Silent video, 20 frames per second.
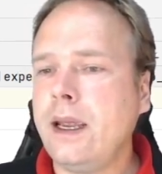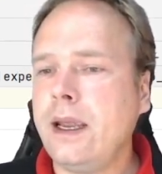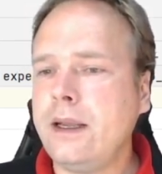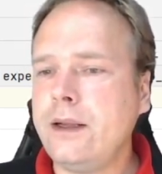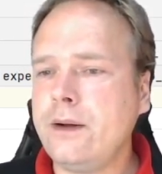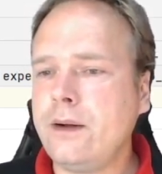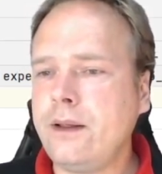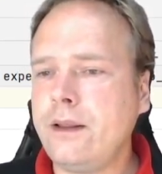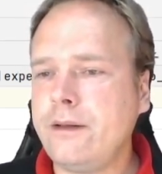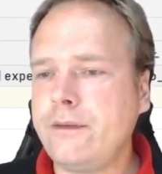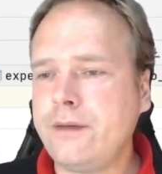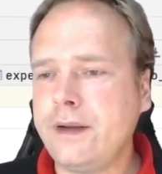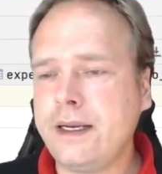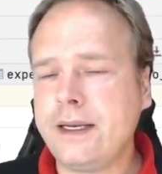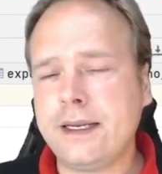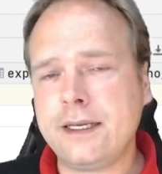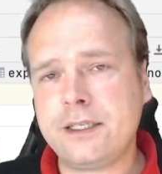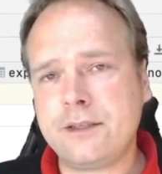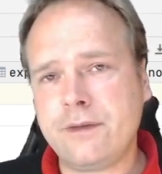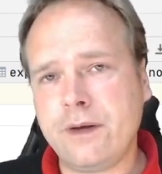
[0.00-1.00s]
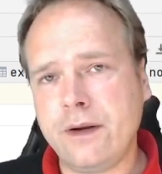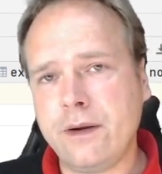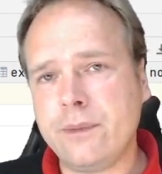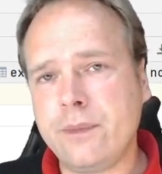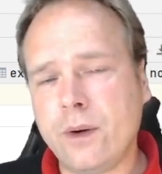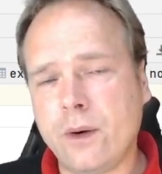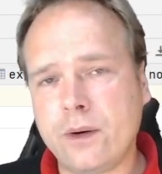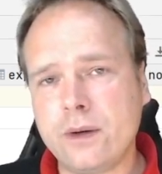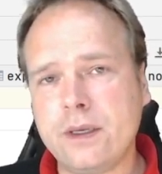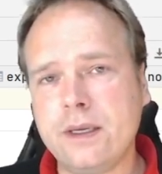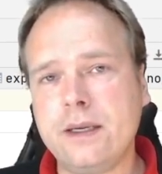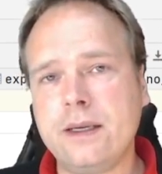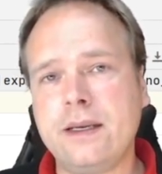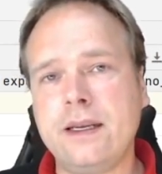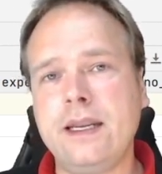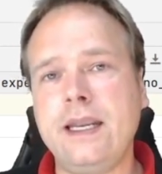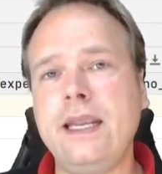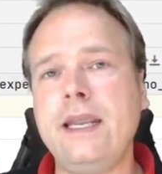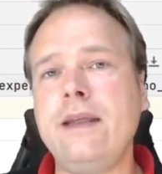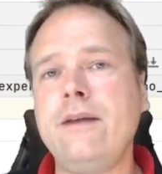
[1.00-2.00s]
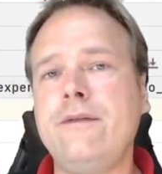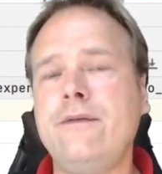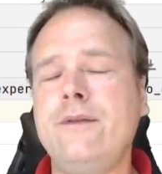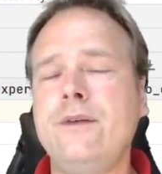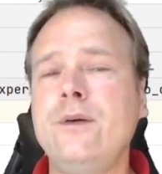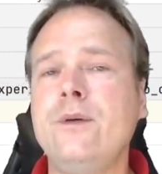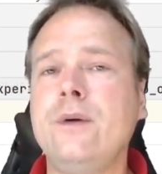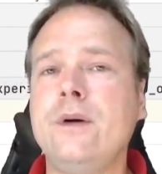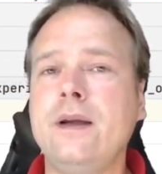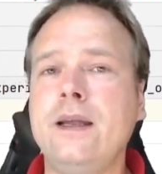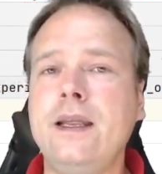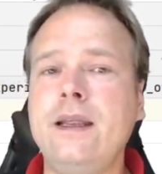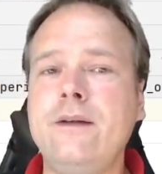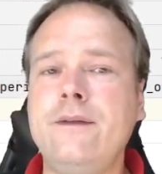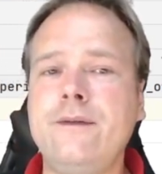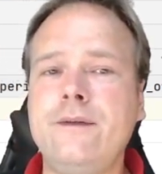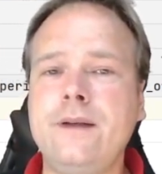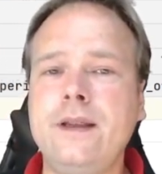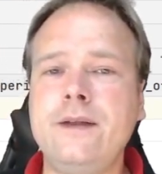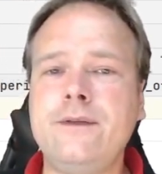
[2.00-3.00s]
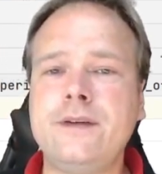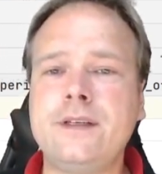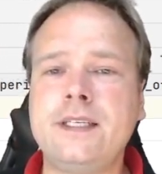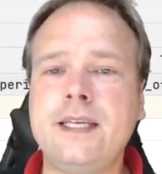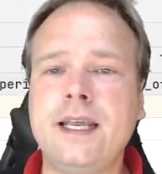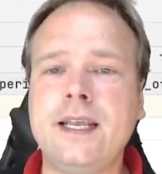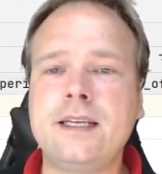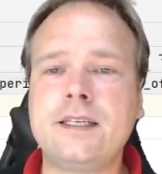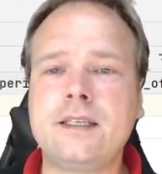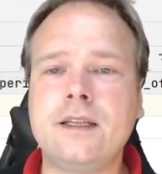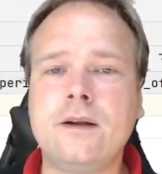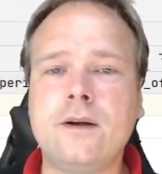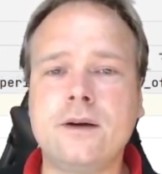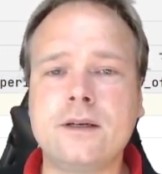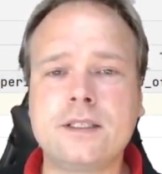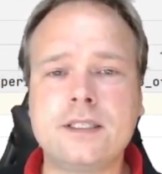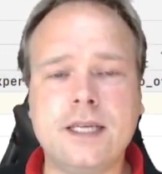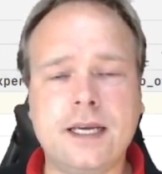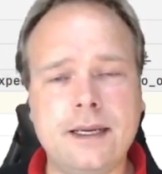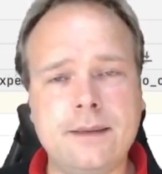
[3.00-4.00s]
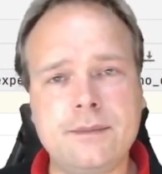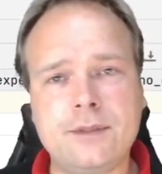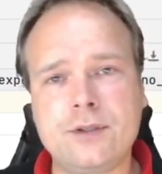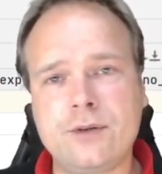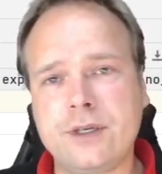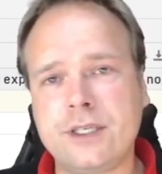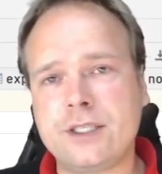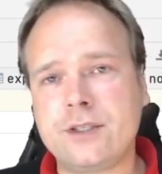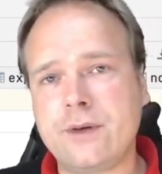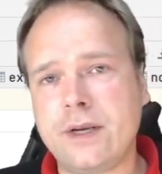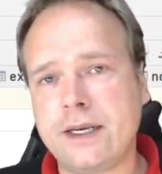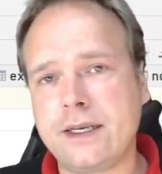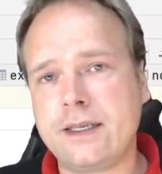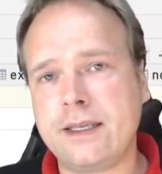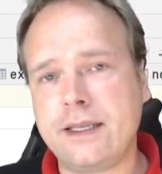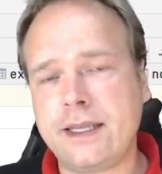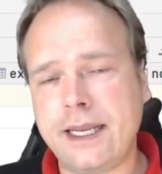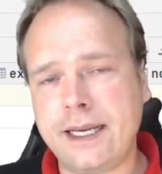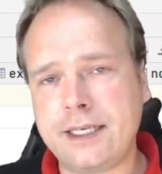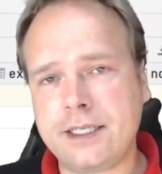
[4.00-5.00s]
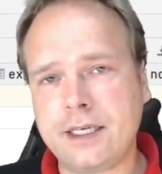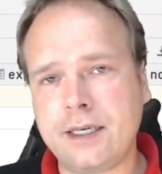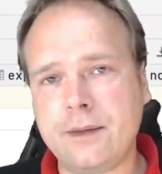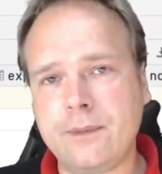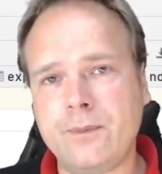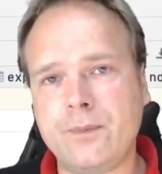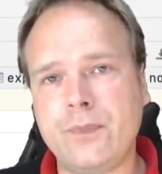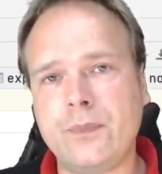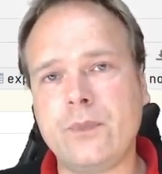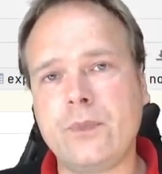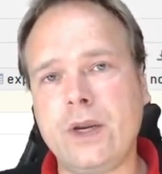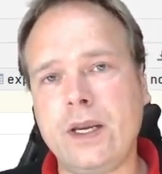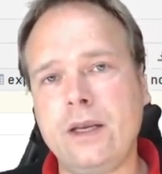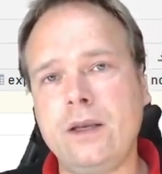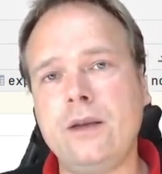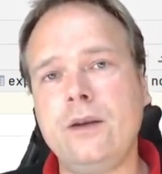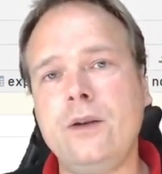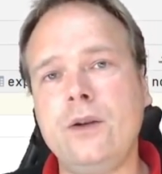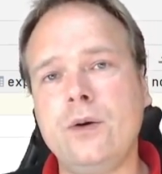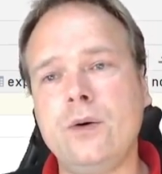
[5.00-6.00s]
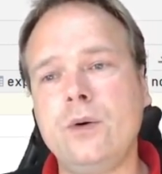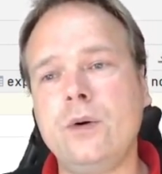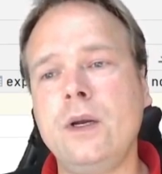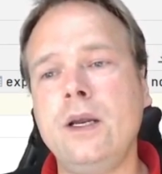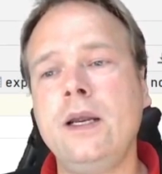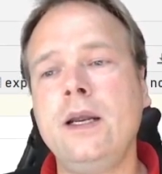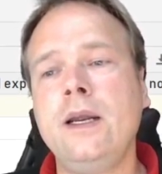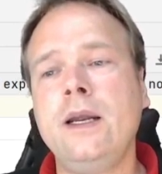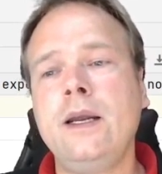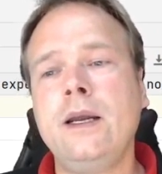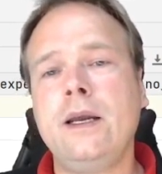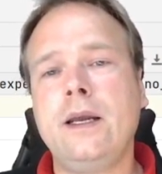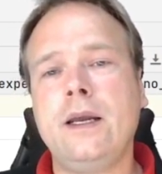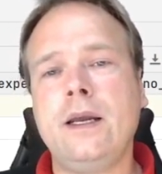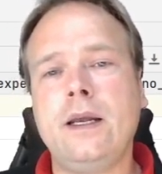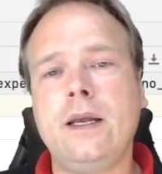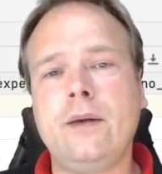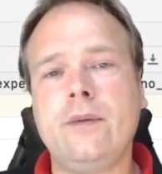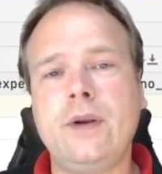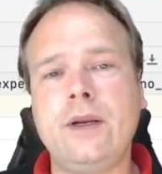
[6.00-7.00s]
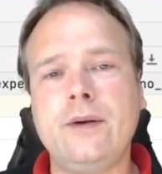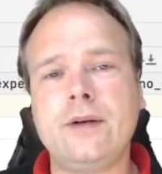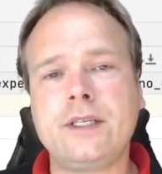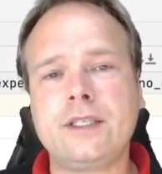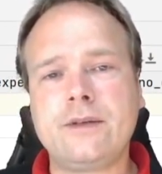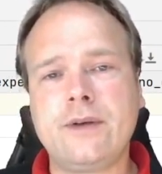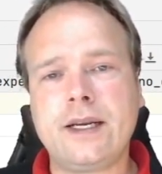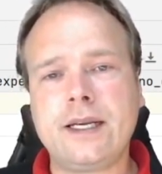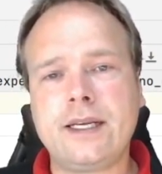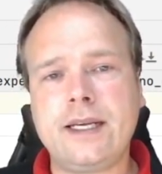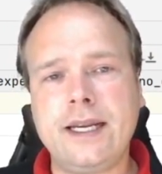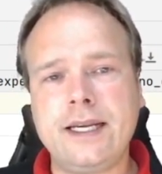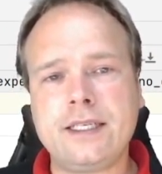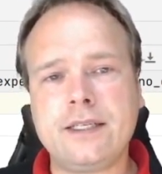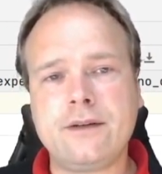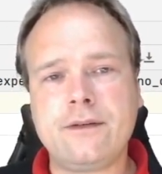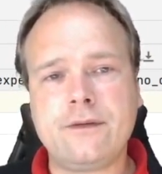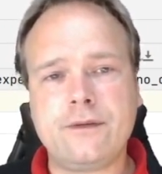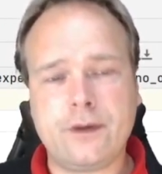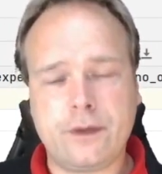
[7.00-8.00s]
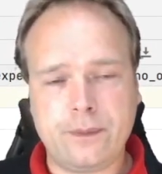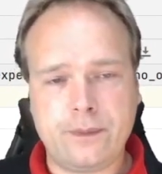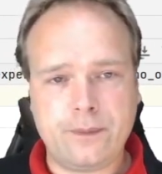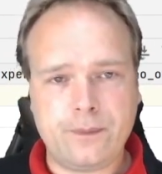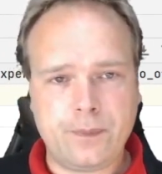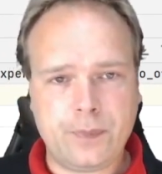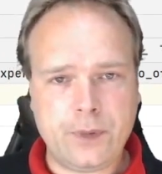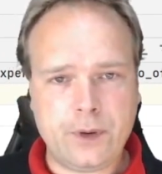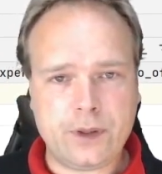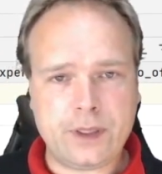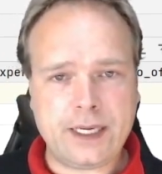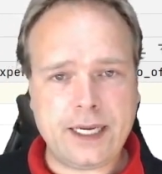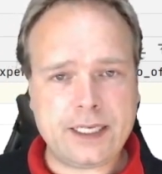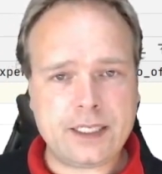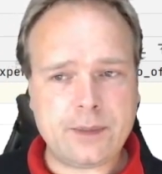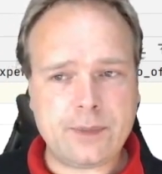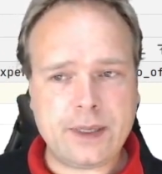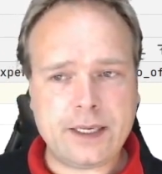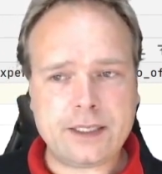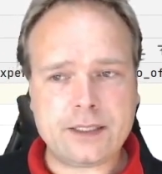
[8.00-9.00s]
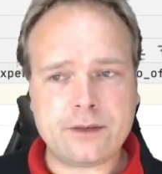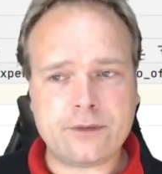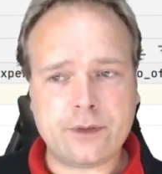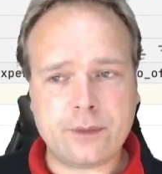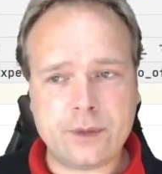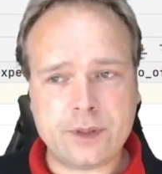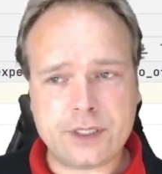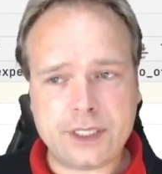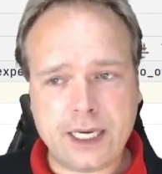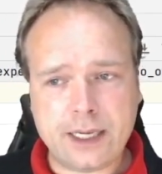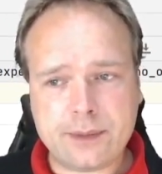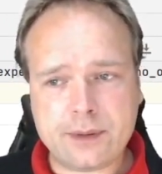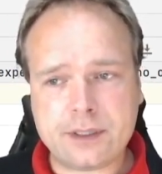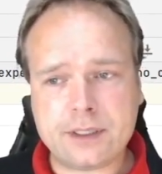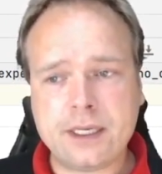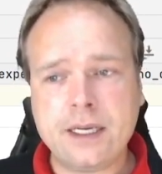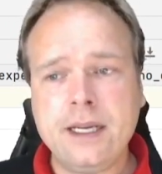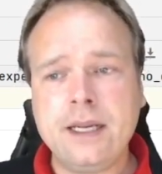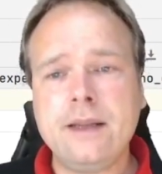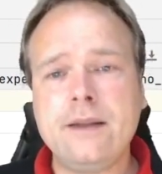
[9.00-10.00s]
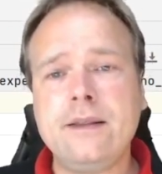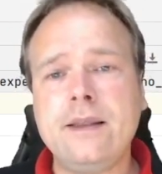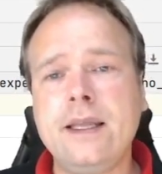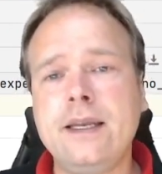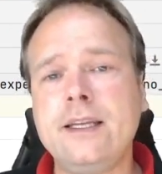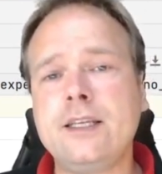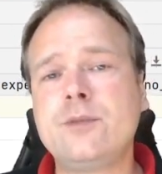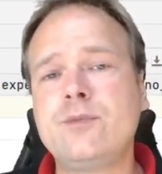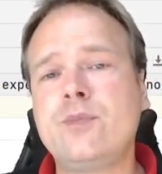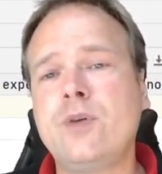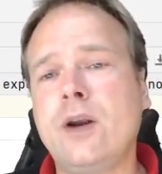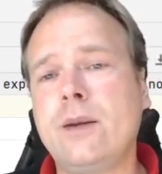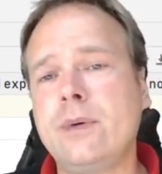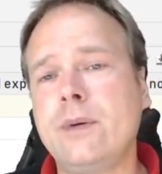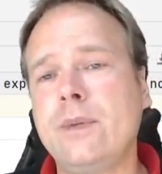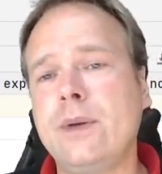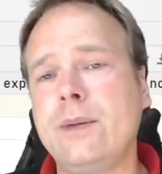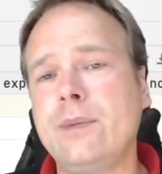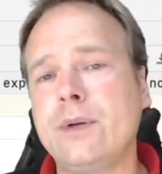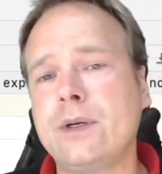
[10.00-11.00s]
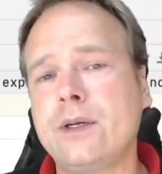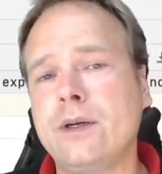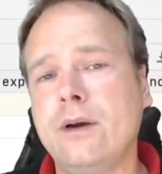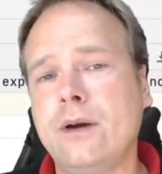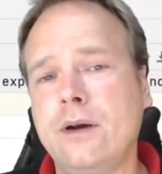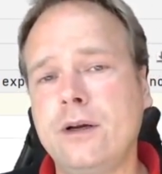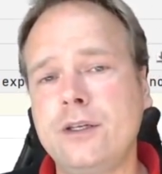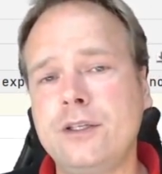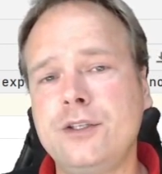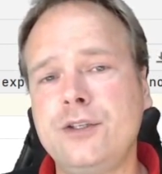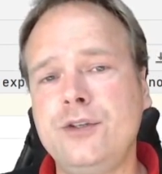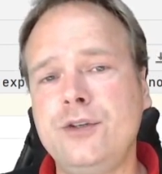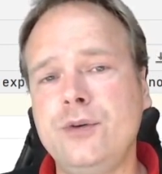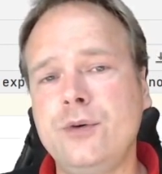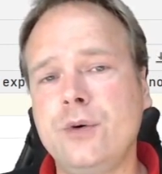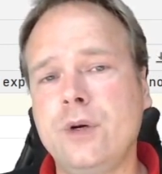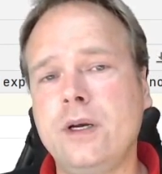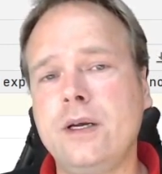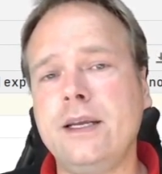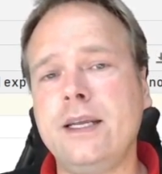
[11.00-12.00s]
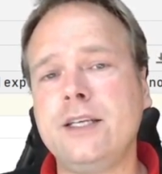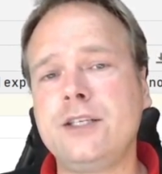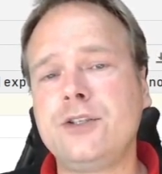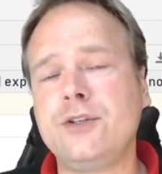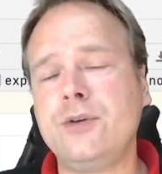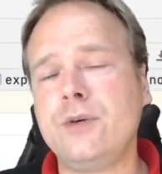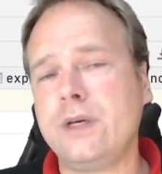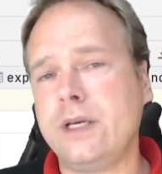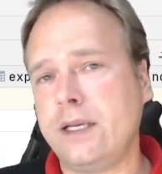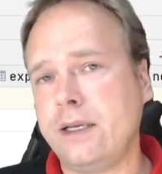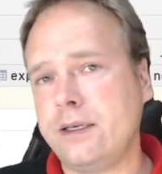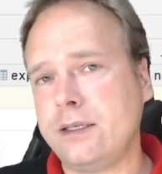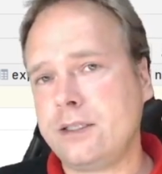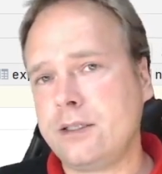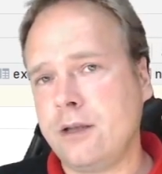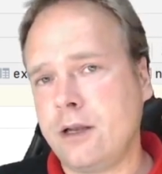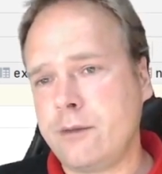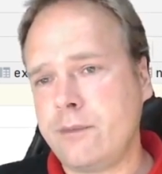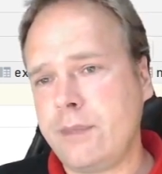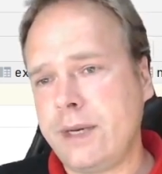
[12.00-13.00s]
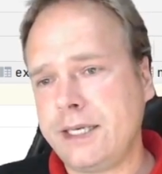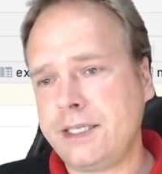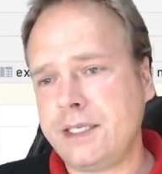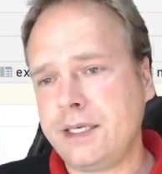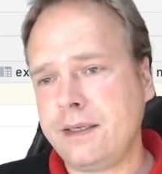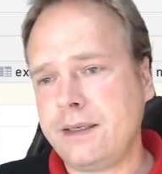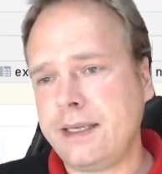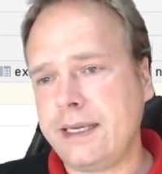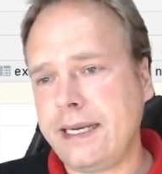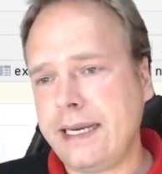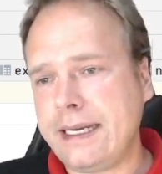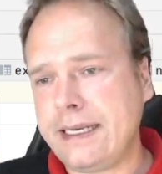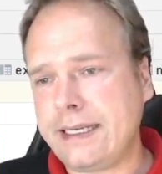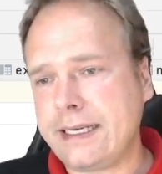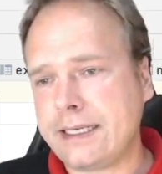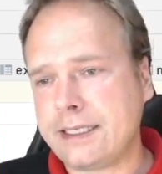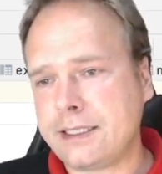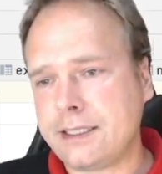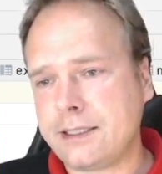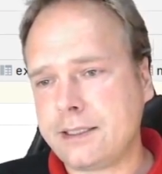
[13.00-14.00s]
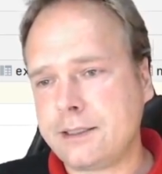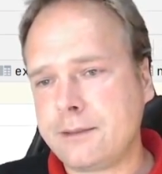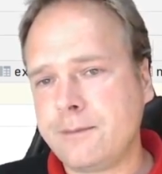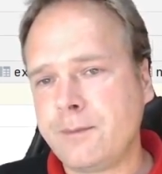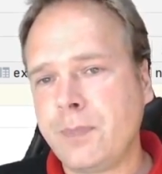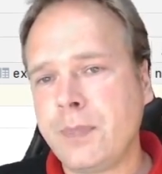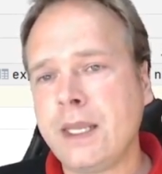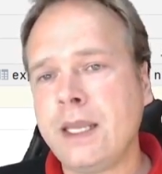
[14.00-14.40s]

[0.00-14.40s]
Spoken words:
Another thing that is very important, if it takes a long time to extract the data when you extract data from your database or from your tables, then it's probably because your SQL is not matching the indexes.